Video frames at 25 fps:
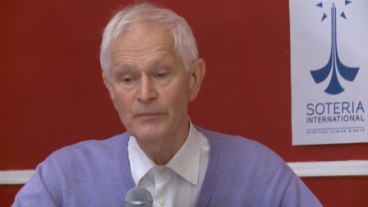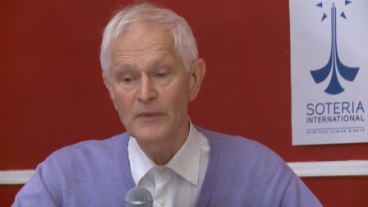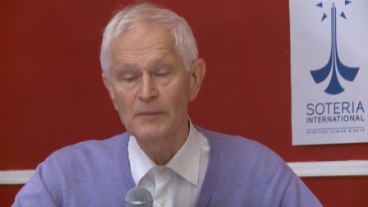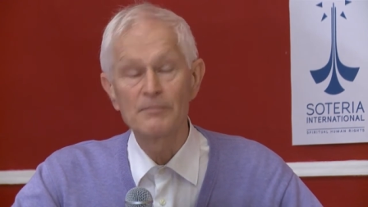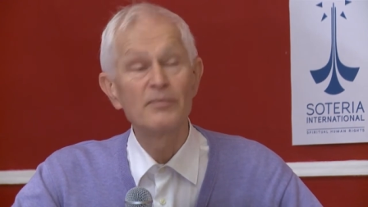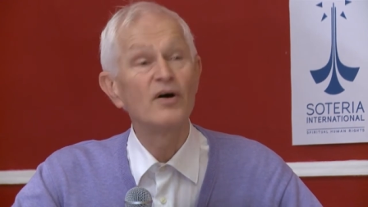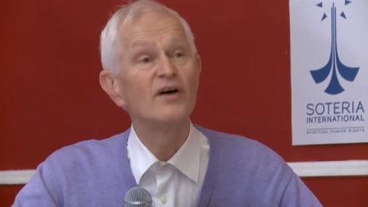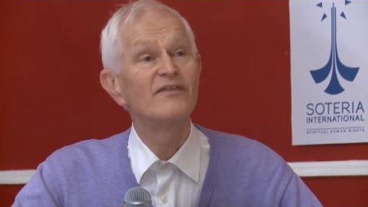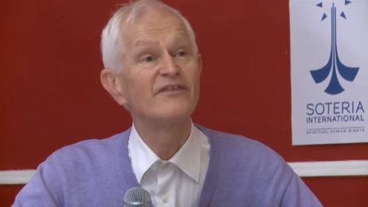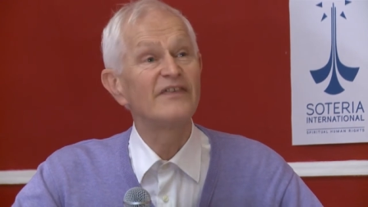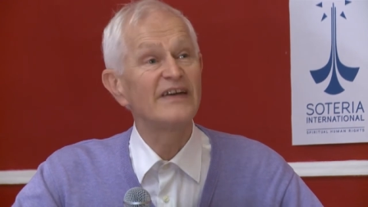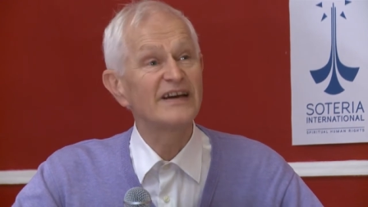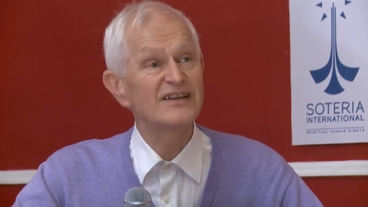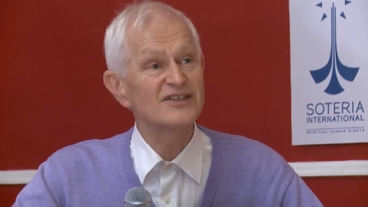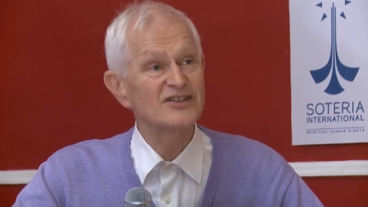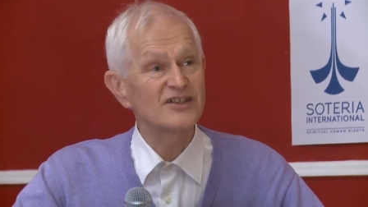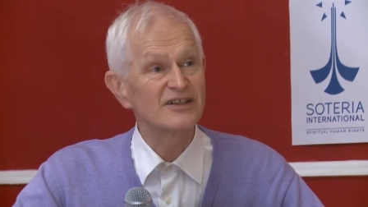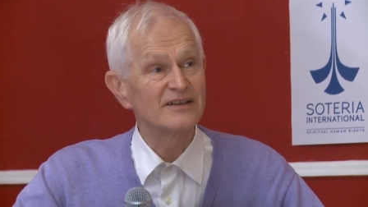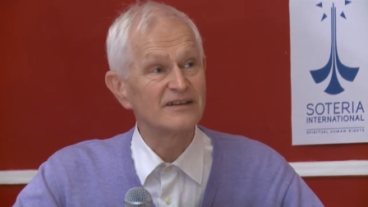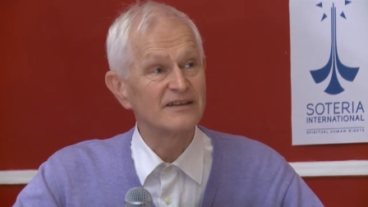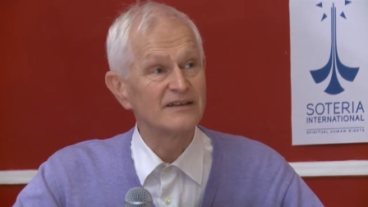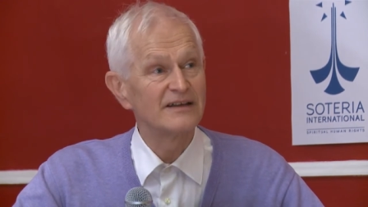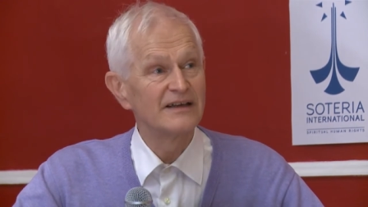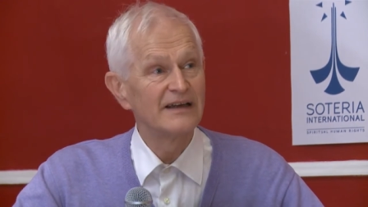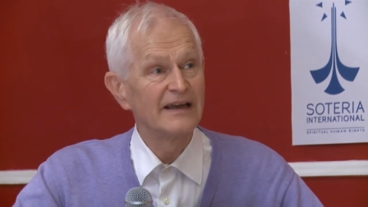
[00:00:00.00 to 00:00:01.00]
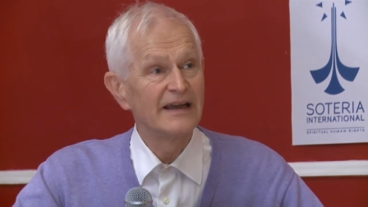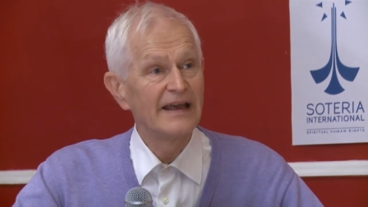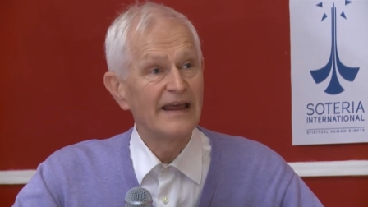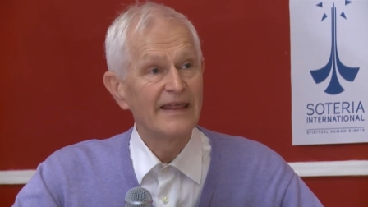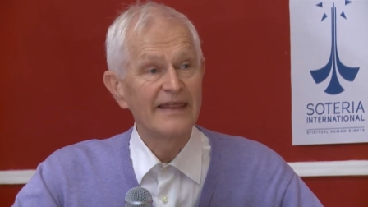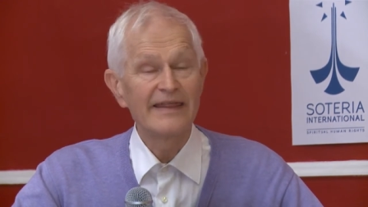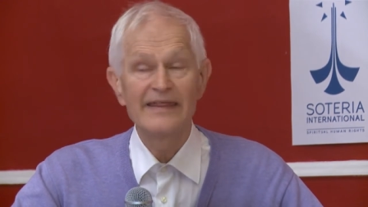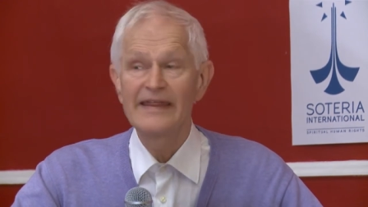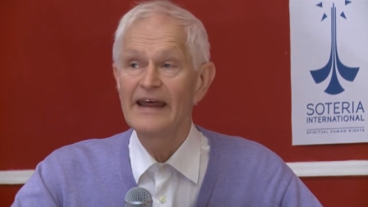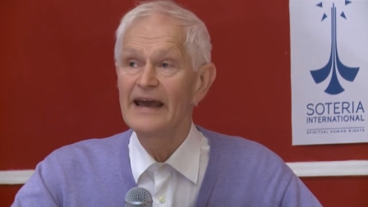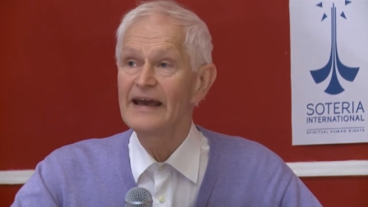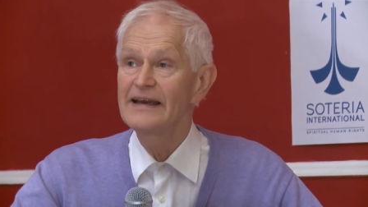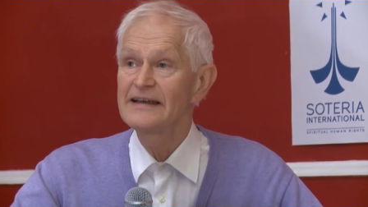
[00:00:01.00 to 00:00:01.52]
perfection.
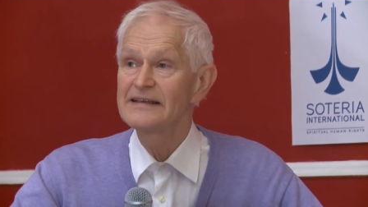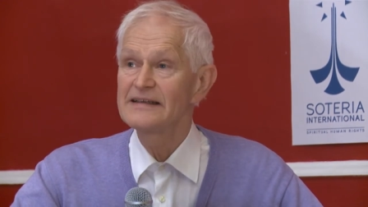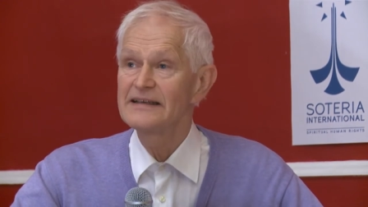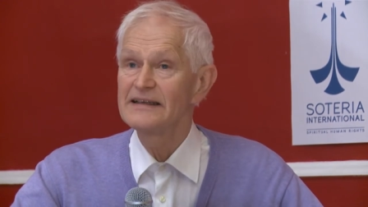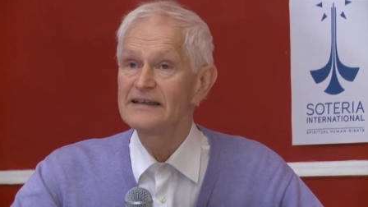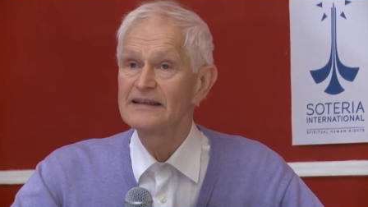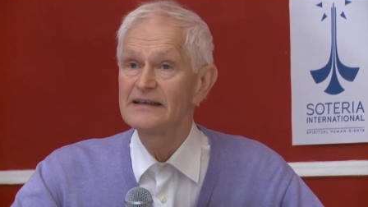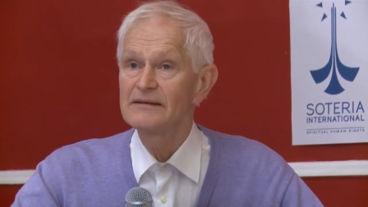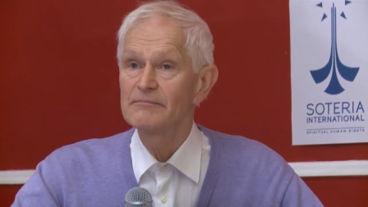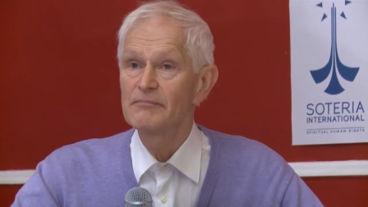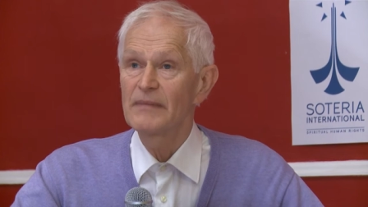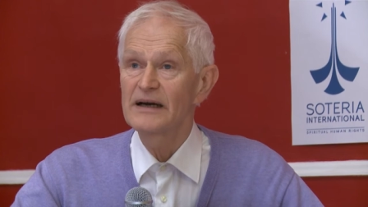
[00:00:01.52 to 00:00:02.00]
That,